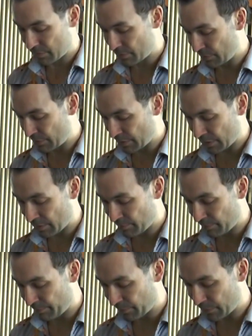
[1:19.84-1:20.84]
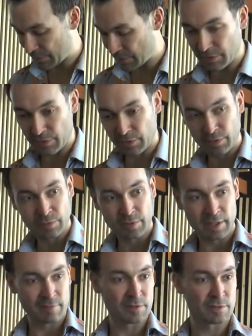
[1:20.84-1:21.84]
So you can set your own
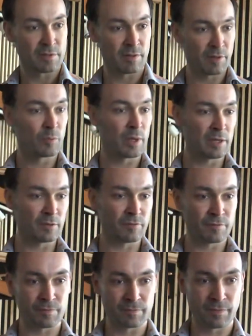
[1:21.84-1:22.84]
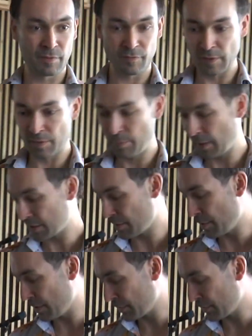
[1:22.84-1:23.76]
levels okay. the way you feel best about,